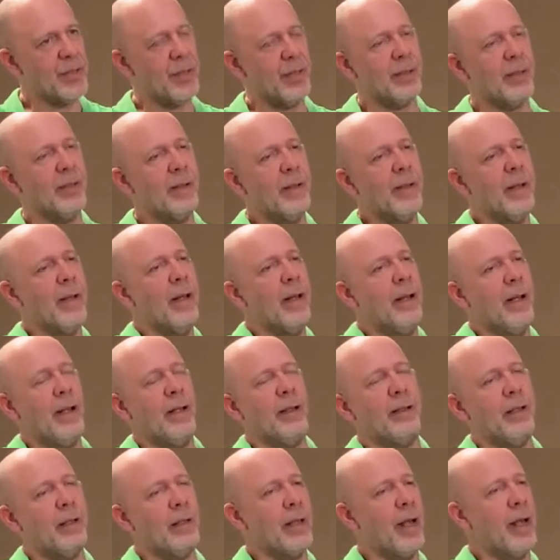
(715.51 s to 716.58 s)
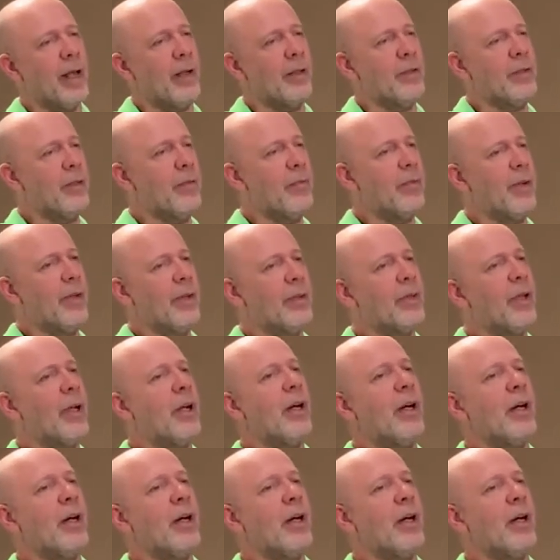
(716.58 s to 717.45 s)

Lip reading: and a lot of different